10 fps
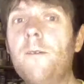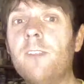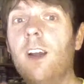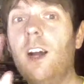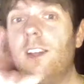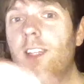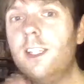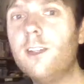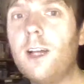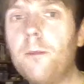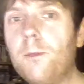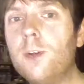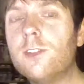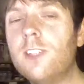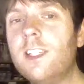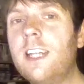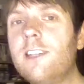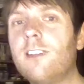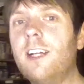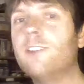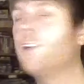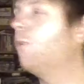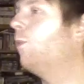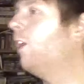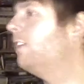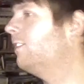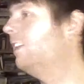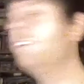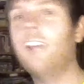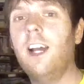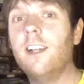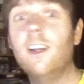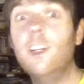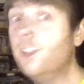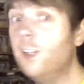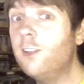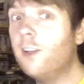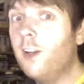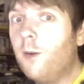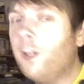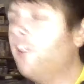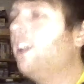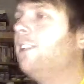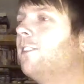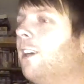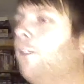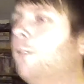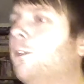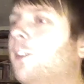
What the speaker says: I think that Buxton Kingslayer has gone right to his head. You don't know what you're letting yourself in for,